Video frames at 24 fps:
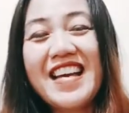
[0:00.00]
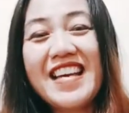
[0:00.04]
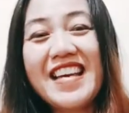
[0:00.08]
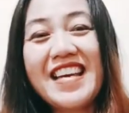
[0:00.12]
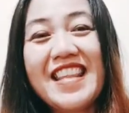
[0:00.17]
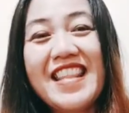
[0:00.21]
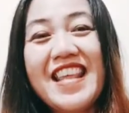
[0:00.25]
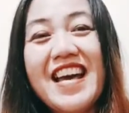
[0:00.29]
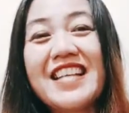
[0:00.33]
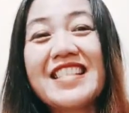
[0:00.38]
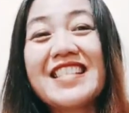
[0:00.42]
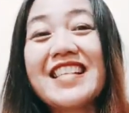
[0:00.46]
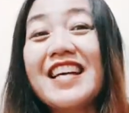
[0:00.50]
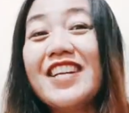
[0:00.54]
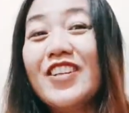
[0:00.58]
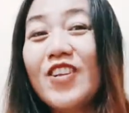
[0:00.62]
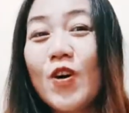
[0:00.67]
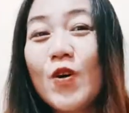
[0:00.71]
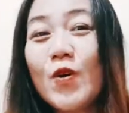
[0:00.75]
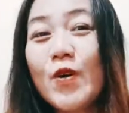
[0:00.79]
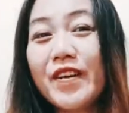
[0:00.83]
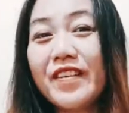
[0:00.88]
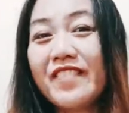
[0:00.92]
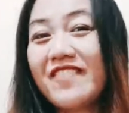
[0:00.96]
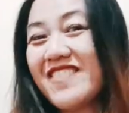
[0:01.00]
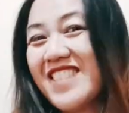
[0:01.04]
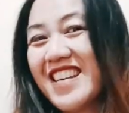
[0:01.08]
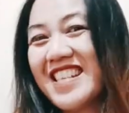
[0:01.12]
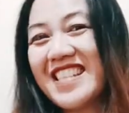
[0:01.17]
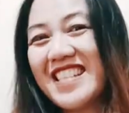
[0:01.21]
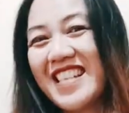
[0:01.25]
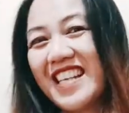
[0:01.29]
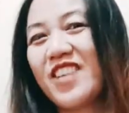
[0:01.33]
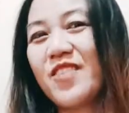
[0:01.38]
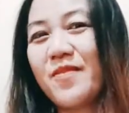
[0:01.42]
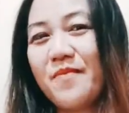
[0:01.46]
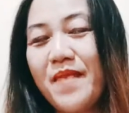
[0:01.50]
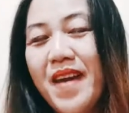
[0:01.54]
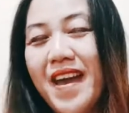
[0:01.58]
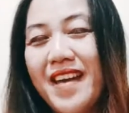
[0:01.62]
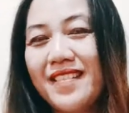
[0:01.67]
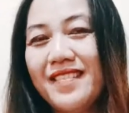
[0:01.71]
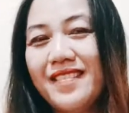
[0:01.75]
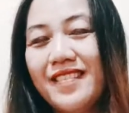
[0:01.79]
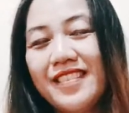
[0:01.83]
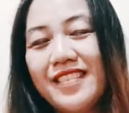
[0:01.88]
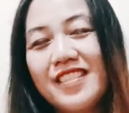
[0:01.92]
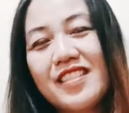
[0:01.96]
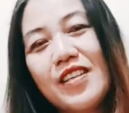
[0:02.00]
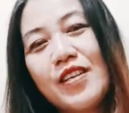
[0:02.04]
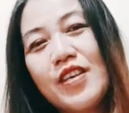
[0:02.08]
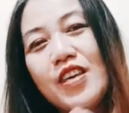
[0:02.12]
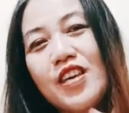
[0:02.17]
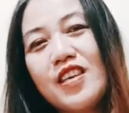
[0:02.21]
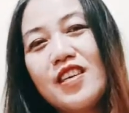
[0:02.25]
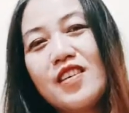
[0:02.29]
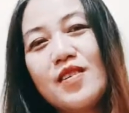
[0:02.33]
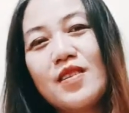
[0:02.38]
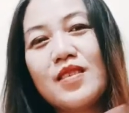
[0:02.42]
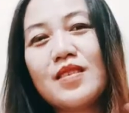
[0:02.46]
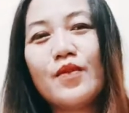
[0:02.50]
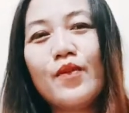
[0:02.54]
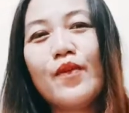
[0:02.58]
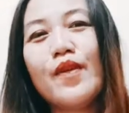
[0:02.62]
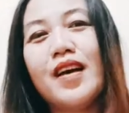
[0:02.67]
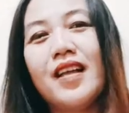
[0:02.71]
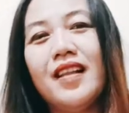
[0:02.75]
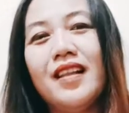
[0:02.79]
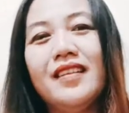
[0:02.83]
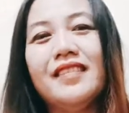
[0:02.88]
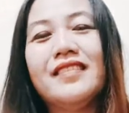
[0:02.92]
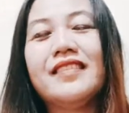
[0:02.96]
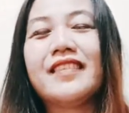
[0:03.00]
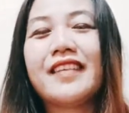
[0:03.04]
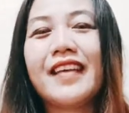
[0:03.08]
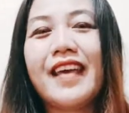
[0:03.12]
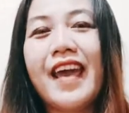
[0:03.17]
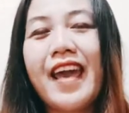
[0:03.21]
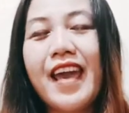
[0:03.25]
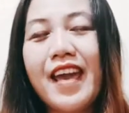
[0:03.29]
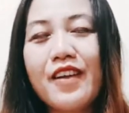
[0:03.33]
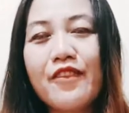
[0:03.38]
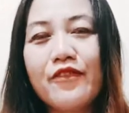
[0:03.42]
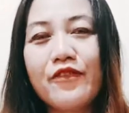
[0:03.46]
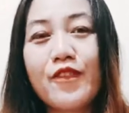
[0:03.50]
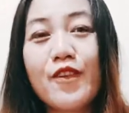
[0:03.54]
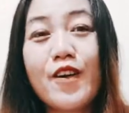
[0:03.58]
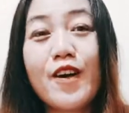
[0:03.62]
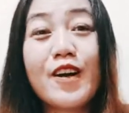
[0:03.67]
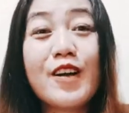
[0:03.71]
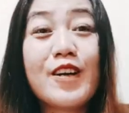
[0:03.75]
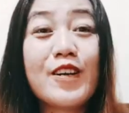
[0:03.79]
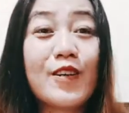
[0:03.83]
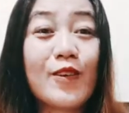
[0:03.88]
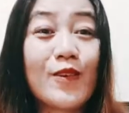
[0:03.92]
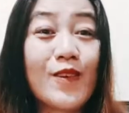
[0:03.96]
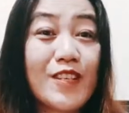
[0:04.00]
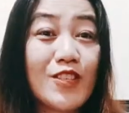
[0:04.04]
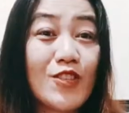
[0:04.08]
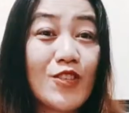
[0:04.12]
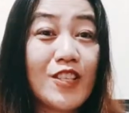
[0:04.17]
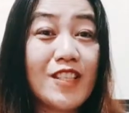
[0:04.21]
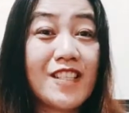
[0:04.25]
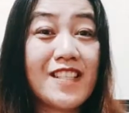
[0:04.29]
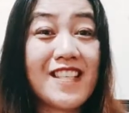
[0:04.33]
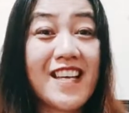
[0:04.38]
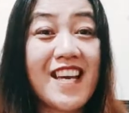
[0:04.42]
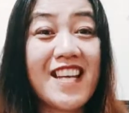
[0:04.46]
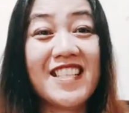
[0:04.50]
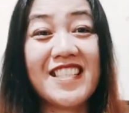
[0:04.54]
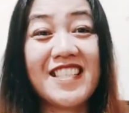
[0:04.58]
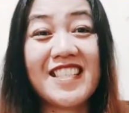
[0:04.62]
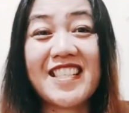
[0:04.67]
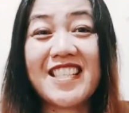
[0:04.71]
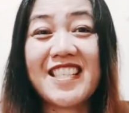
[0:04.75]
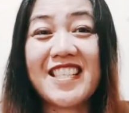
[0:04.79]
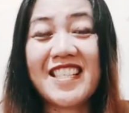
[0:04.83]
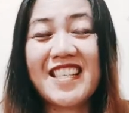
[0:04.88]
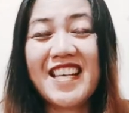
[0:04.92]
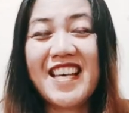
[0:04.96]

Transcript: That's an order. That's a command. So you use will. Okay, for question sentence.